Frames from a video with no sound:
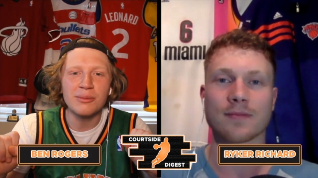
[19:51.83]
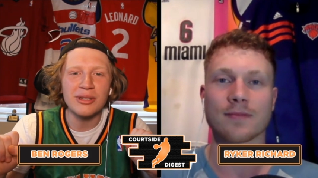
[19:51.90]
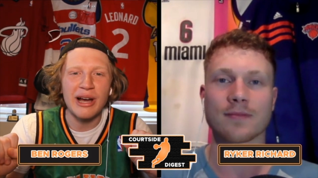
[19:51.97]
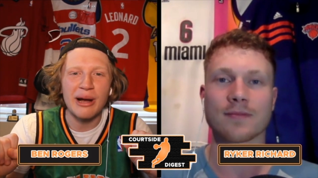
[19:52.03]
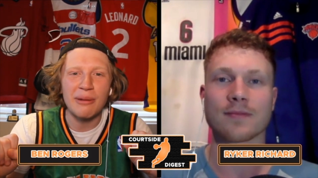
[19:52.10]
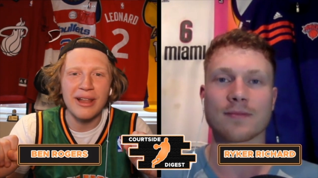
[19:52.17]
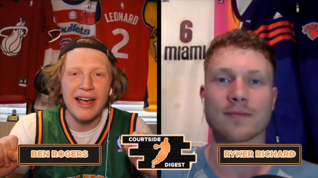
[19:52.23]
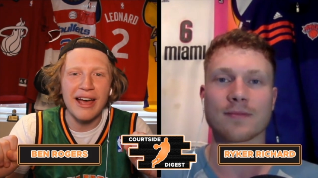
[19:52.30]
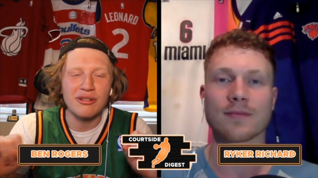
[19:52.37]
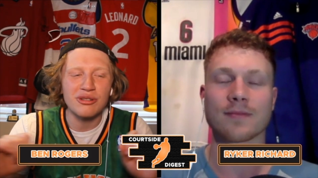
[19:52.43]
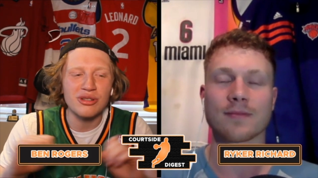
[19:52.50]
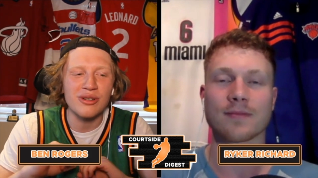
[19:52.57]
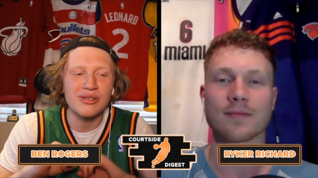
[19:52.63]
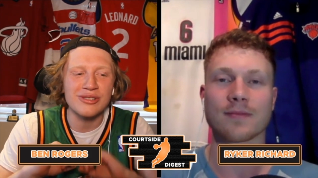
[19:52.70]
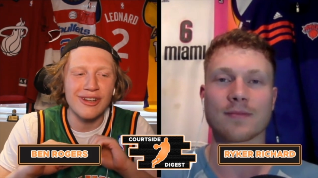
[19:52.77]
Speaker 1: a couple
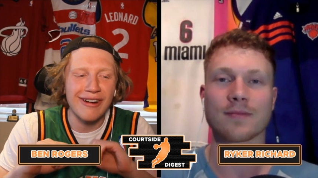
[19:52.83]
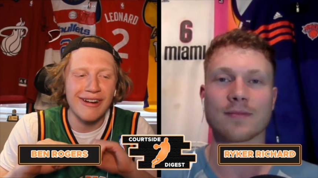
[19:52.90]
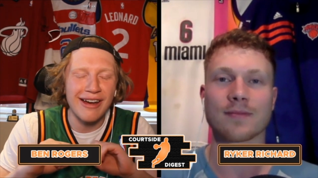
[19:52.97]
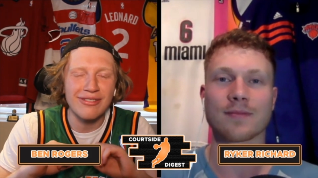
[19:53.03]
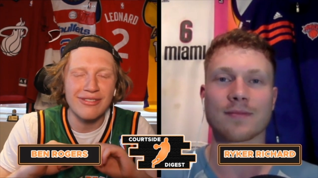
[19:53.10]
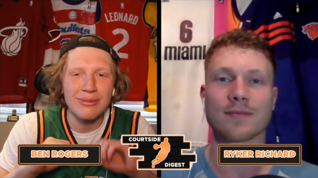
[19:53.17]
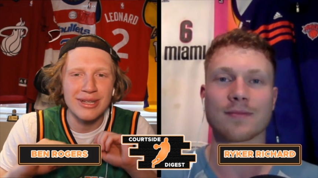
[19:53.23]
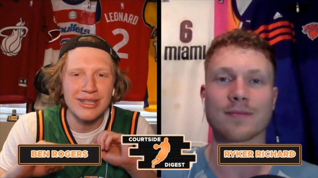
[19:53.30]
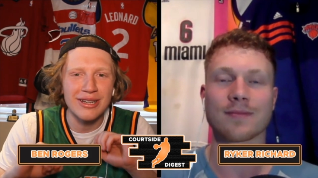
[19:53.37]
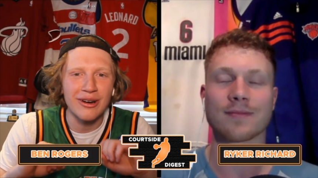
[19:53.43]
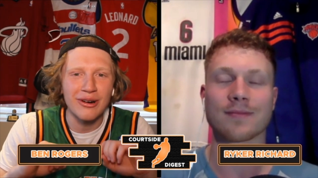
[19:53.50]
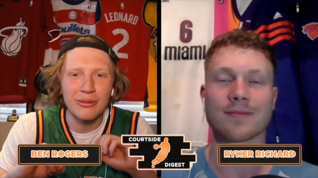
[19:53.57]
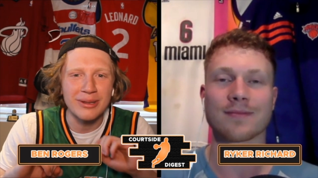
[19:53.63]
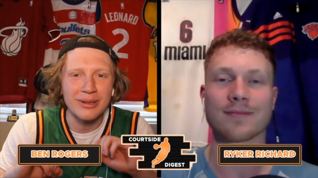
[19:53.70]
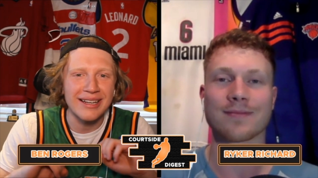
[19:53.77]
outros, don't have them into
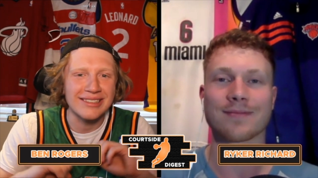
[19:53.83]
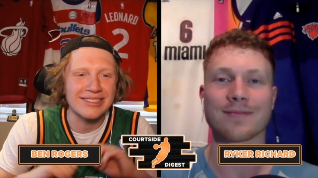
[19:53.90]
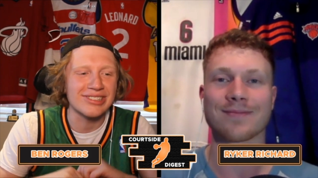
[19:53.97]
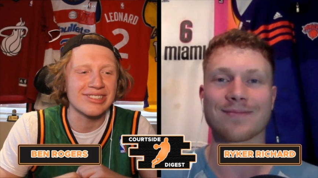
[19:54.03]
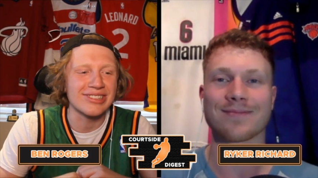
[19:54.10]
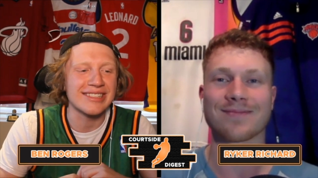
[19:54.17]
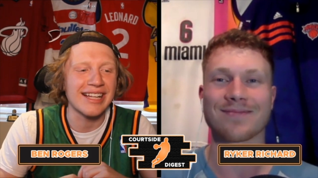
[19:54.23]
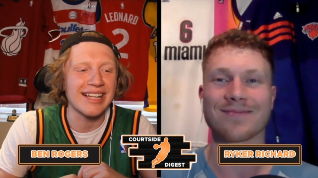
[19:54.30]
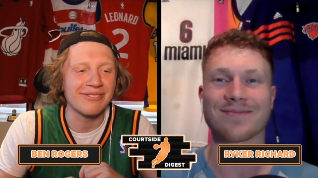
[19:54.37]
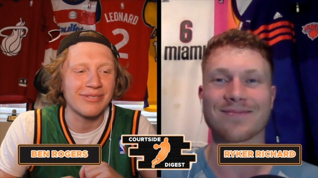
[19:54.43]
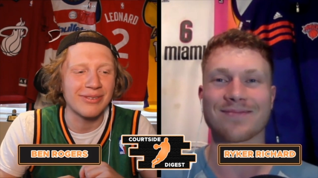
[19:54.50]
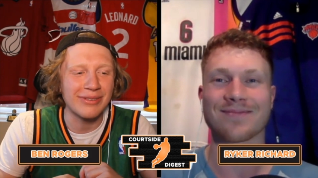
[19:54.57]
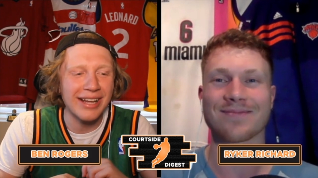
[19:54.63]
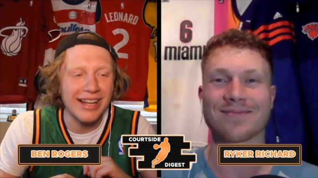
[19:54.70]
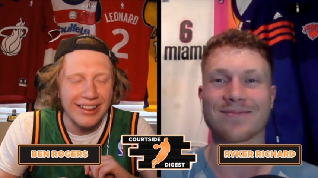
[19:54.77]
OBS just yet, but
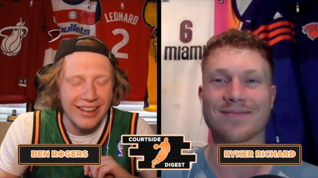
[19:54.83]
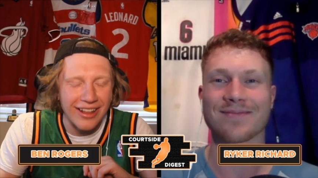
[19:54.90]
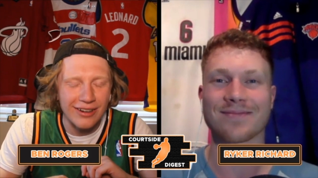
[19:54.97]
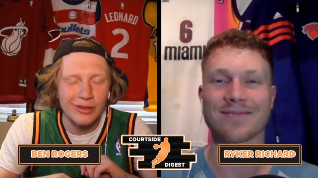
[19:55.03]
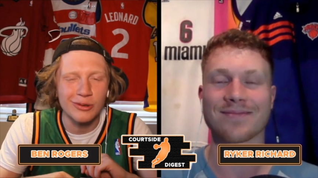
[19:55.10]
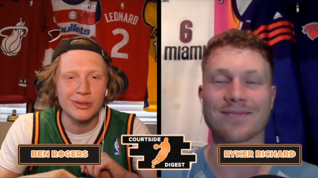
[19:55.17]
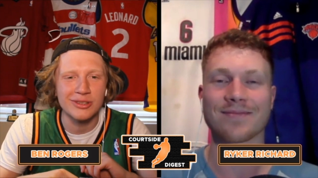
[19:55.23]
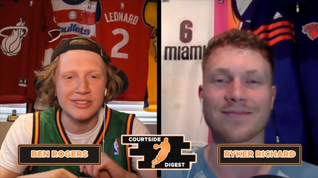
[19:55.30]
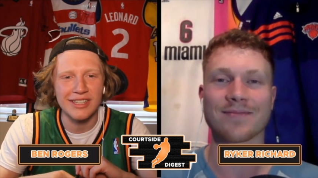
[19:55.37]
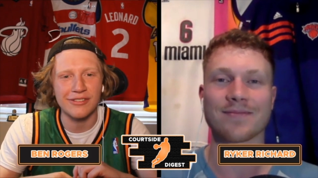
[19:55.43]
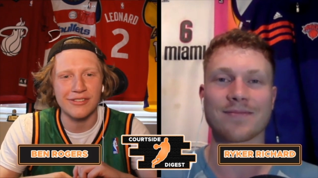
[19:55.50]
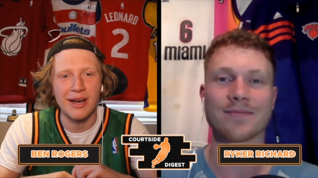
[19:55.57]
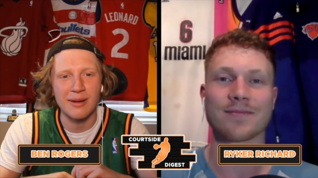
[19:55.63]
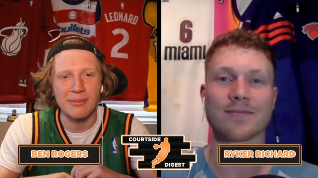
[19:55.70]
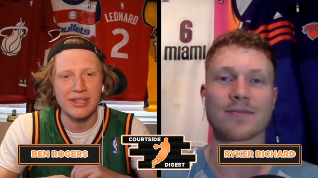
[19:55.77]
we got a lot of cool stuff
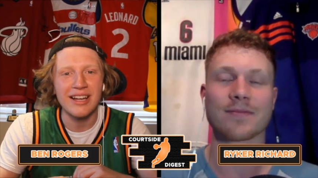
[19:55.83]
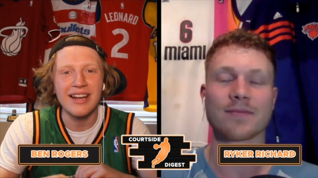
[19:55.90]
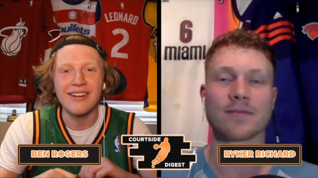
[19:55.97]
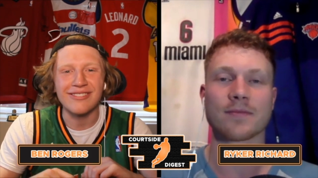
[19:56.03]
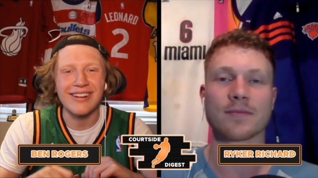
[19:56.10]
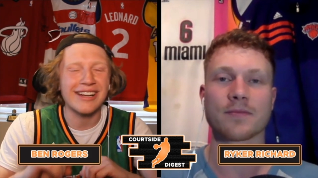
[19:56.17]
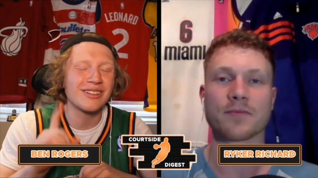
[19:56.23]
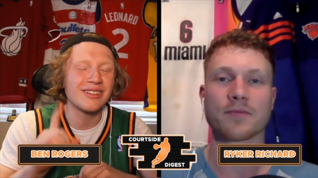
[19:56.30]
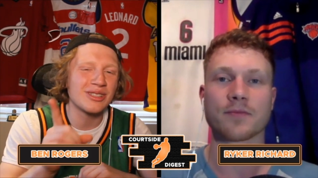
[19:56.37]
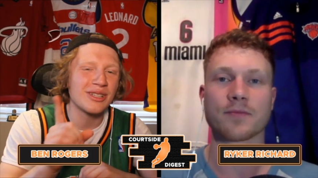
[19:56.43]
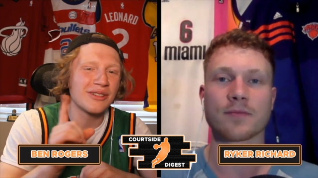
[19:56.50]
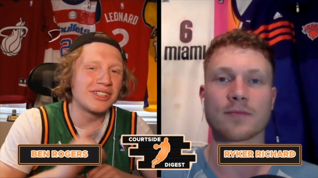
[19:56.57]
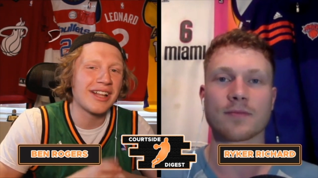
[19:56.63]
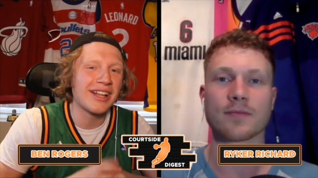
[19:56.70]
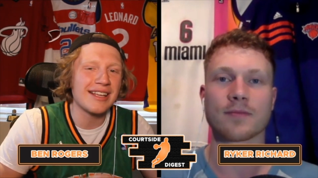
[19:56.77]
coming. Ryker, do you have
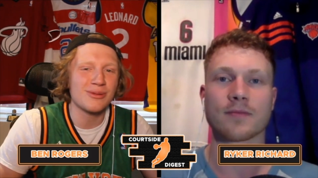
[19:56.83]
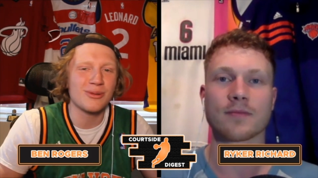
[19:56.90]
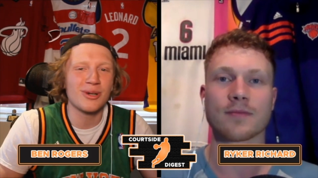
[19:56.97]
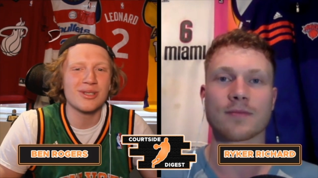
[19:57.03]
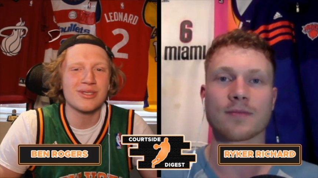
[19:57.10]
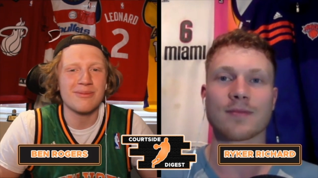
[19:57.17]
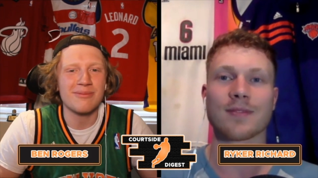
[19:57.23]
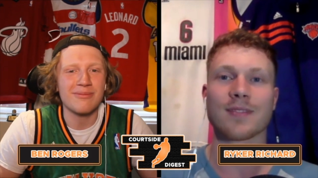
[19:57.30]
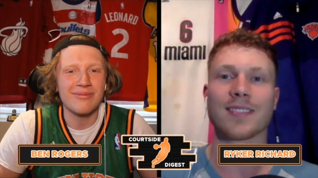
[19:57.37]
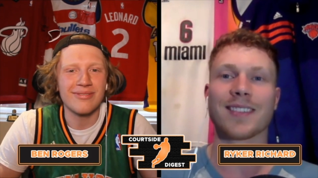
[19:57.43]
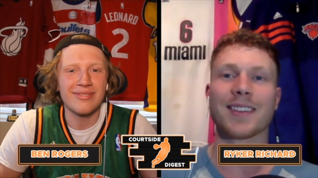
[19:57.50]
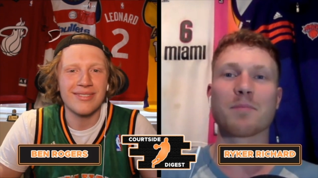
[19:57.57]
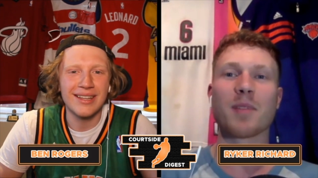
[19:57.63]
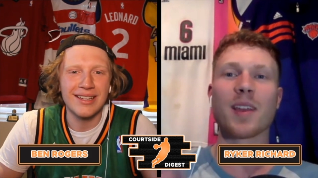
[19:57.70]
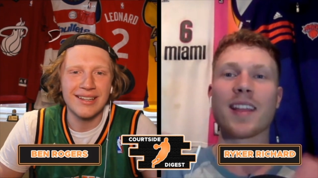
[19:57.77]
any last words?
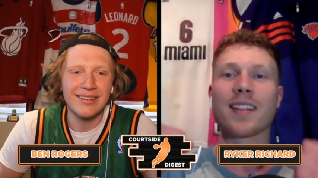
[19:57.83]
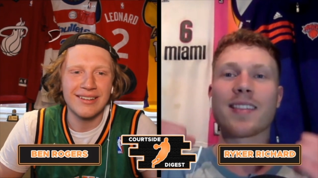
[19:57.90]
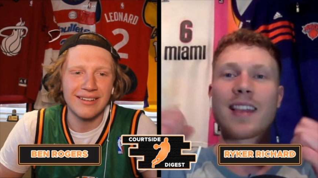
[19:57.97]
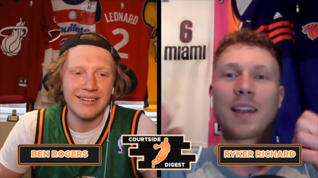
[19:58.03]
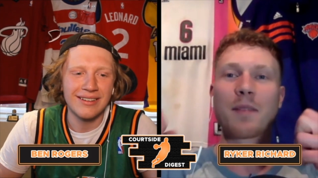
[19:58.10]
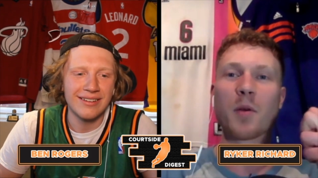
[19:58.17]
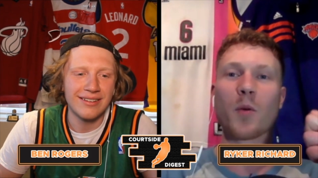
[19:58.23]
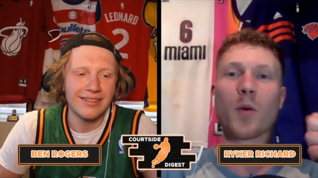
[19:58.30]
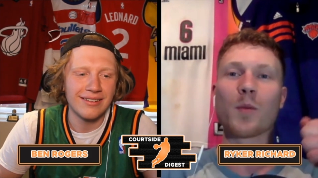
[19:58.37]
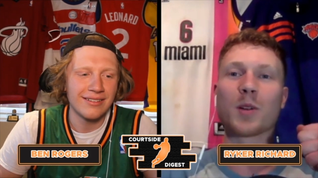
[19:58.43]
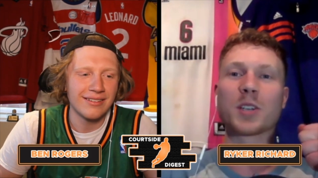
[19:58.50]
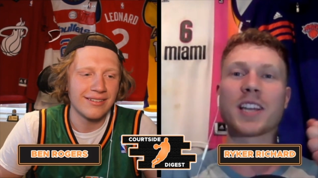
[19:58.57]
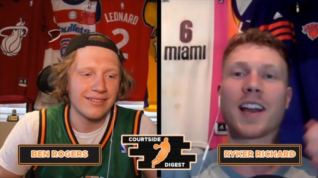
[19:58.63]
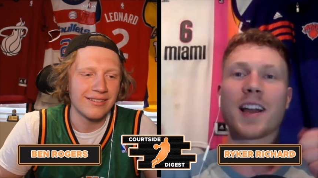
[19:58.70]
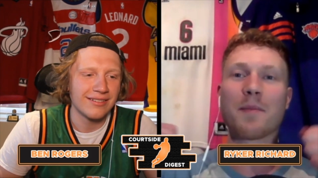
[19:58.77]
Speaker 2: Play that segment one
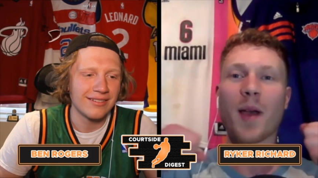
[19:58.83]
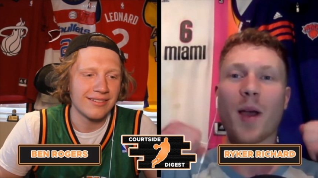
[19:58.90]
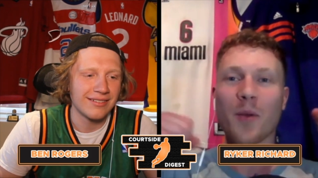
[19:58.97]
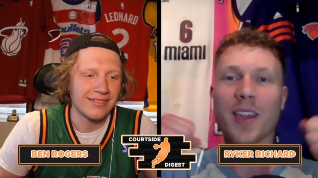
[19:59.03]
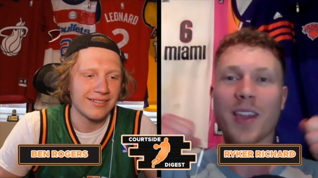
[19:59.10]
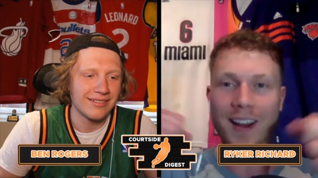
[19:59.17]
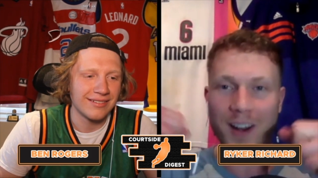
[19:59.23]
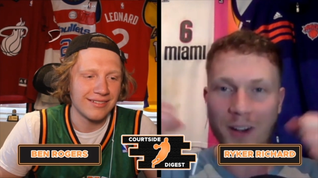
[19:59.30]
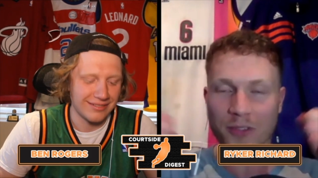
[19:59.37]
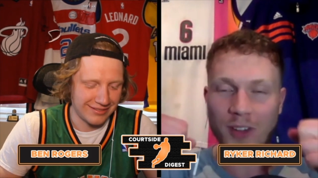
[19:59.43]
more time, Ben. We got our